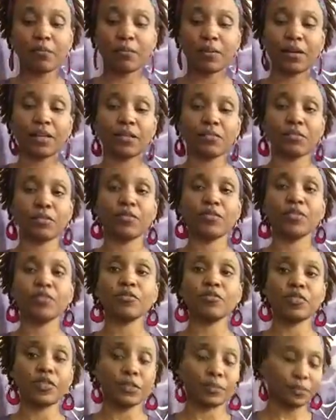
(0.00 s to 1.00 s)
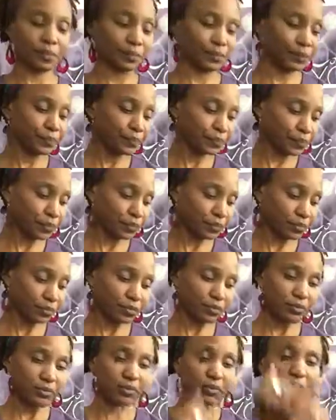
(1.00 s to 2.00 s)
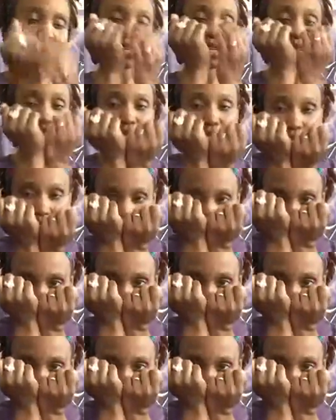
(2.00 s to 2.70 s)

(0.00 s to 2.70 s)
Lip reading: bottom of your feet. And you can